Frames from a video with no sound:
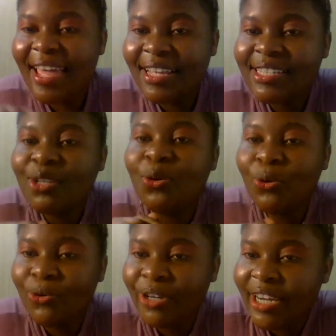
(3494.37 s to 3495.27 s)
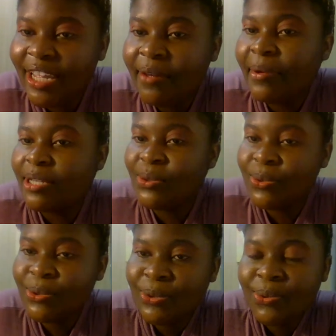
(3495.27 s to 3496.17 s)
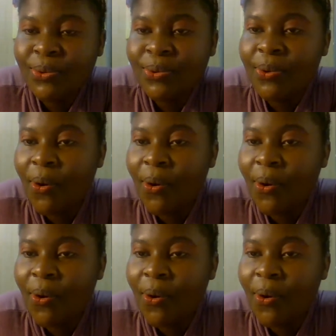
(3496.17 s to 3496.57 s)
as Nguni, Basutu,